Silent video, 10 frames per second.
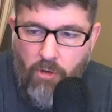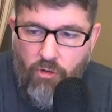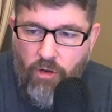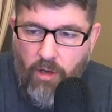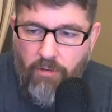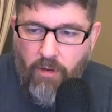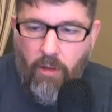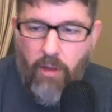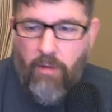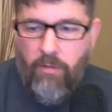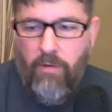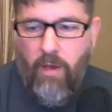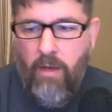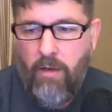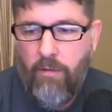GHL is
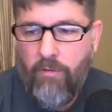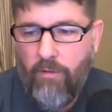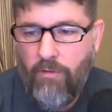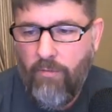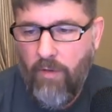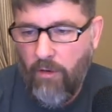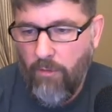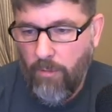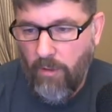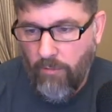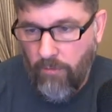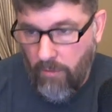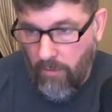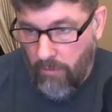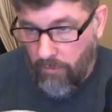at a disadvantage because
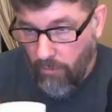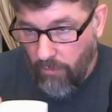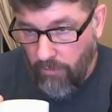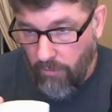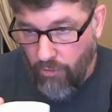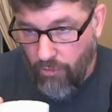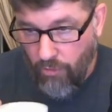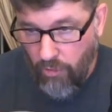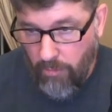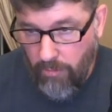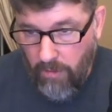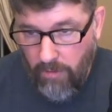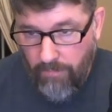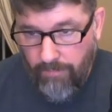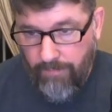they're sourced in
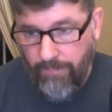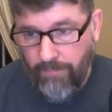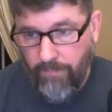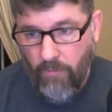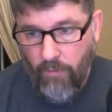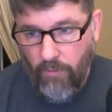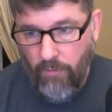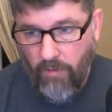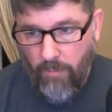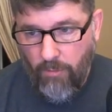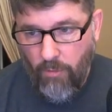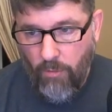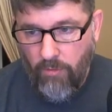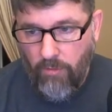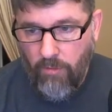Germany versus
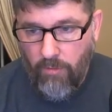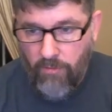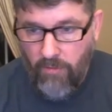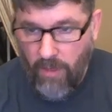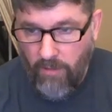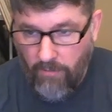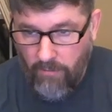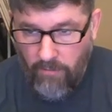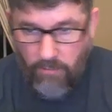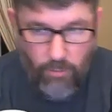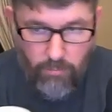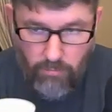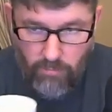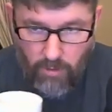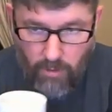Neptune, which is in the States. Oop,
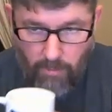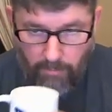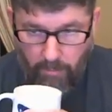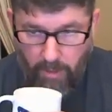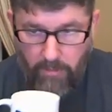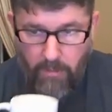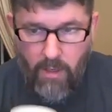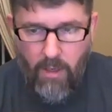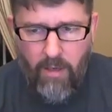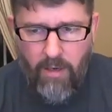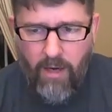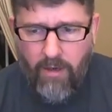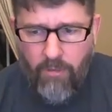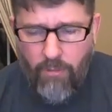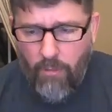sorry, bumped the mic. Not
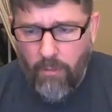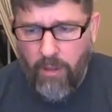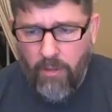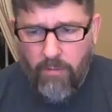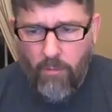an issue to me.